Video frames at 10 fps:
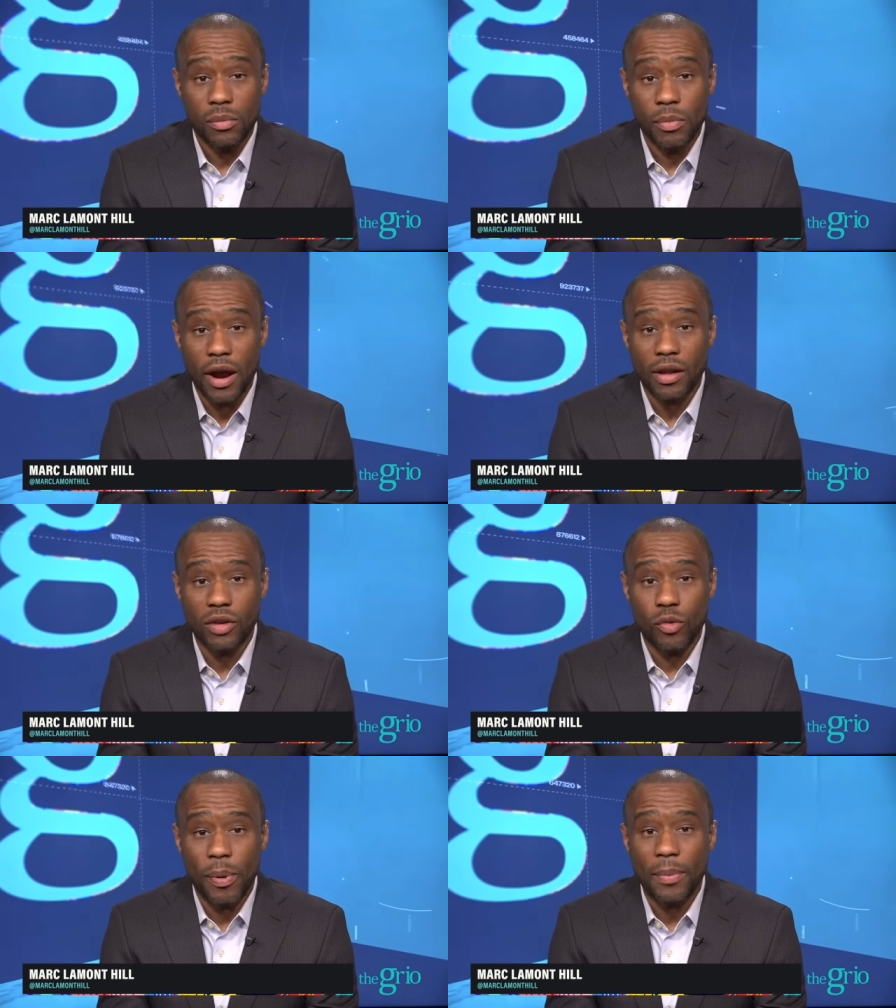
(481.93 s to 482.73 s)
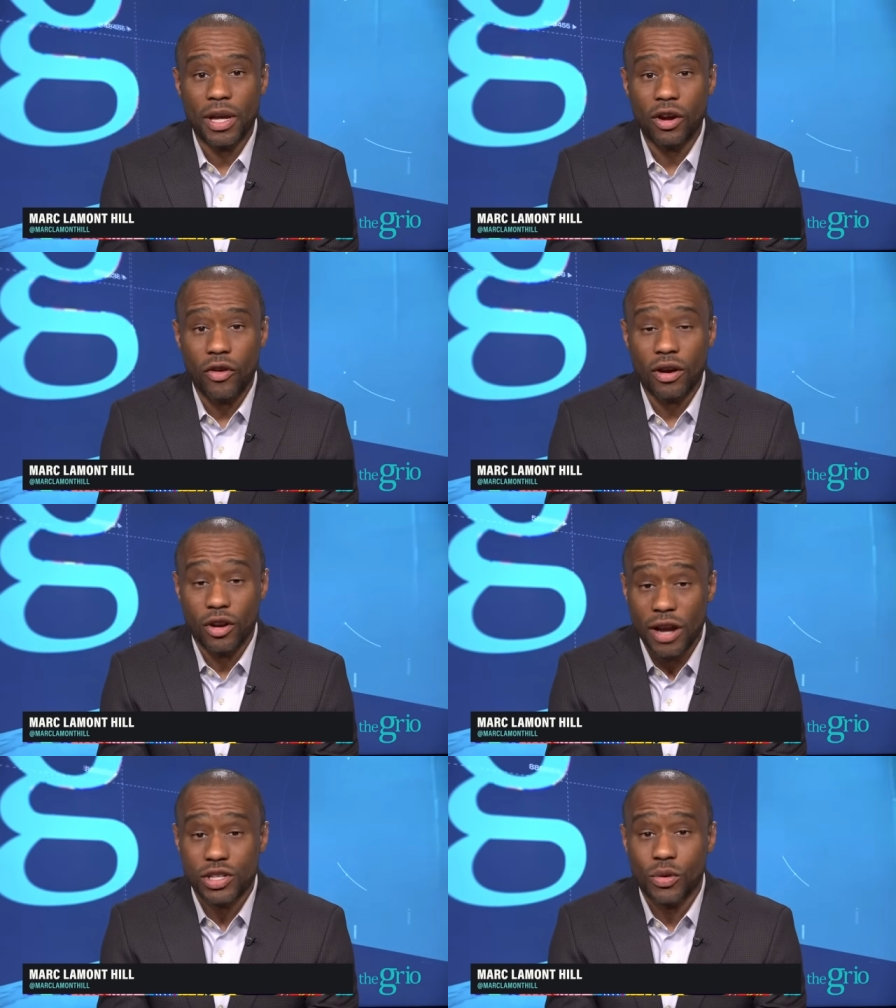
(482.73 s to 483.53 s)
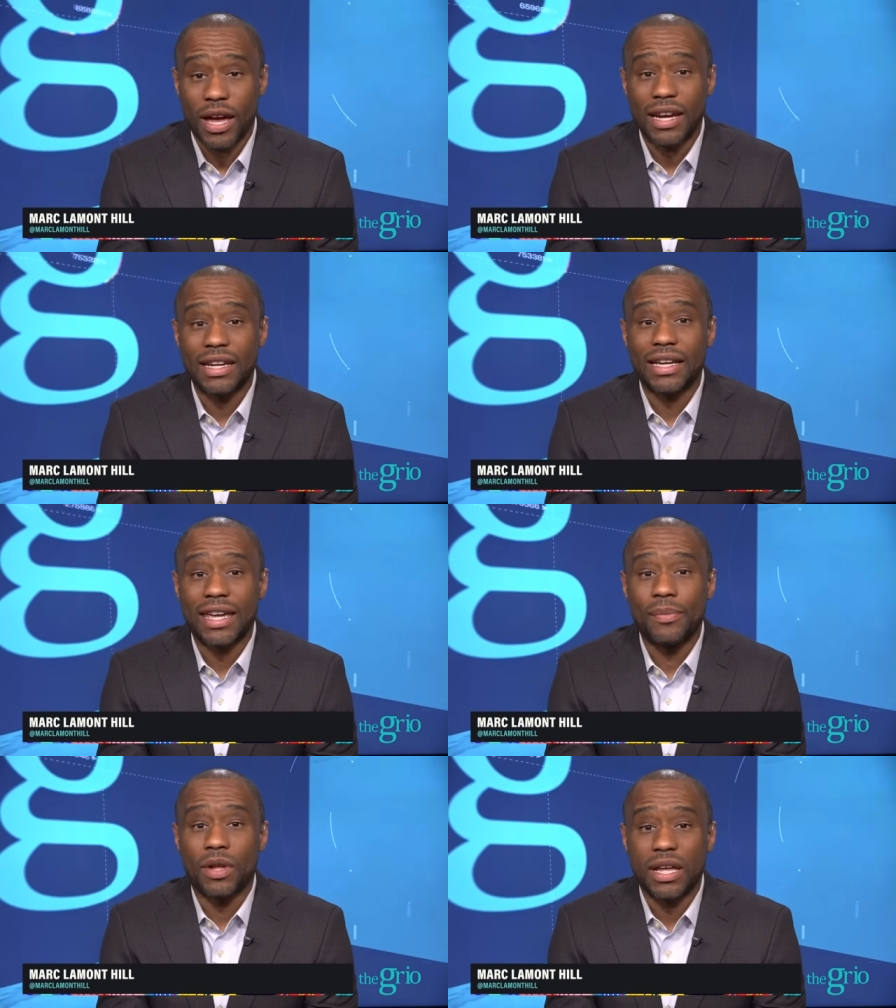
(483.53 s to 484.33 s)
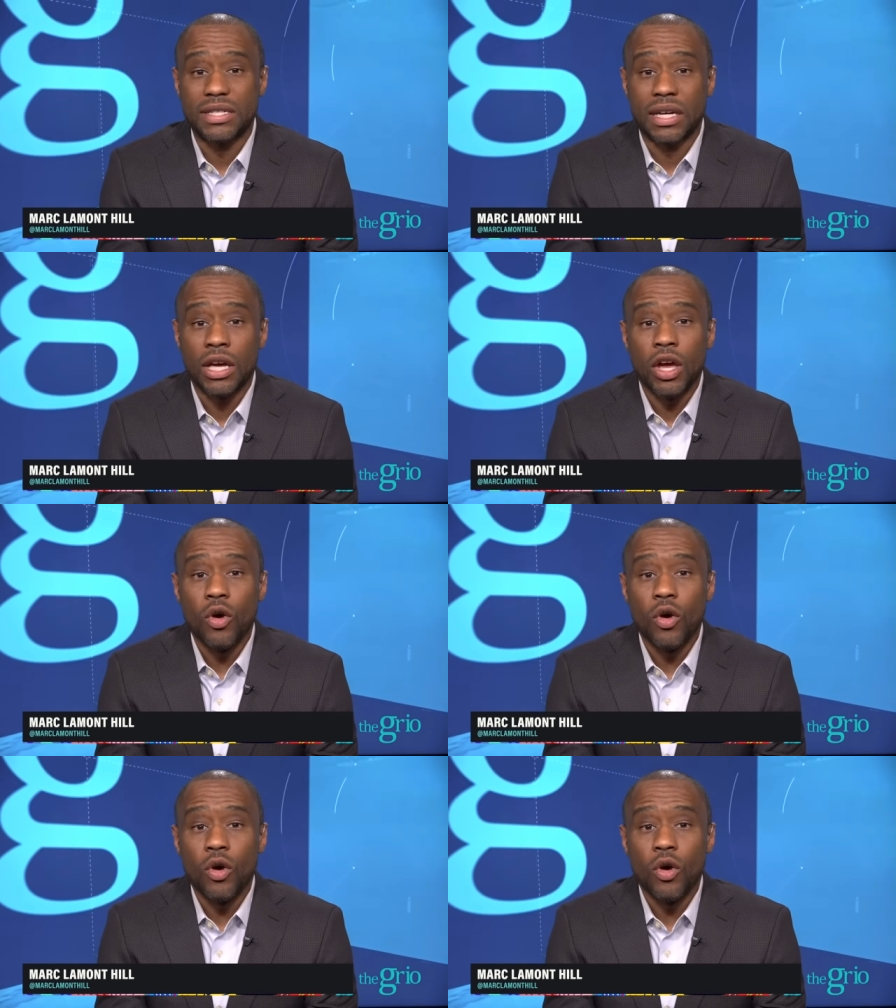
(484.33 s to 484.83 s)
Maryland Republican congressional candidate Kim Klacik.